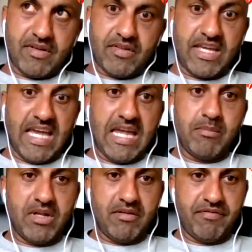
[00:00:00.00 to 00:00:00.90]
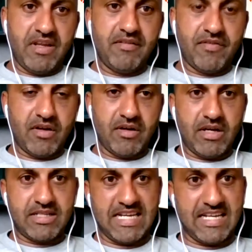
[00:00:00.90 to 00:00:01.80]
game in FIFA
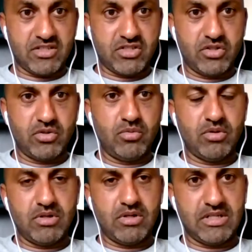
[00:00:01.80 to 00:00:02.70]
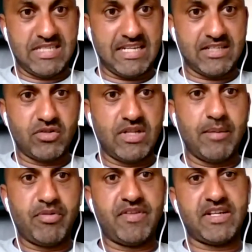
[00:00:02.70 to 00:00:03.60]
attached to their
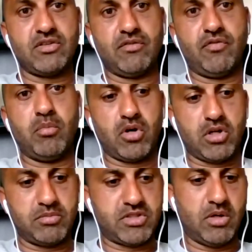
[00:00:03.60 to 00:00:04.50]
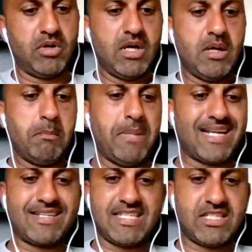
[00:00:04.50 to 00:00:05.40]
professional football club. So
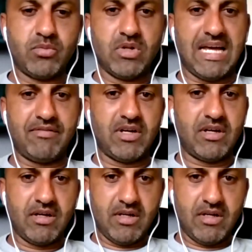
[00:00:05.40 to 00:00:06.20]
Man City will have a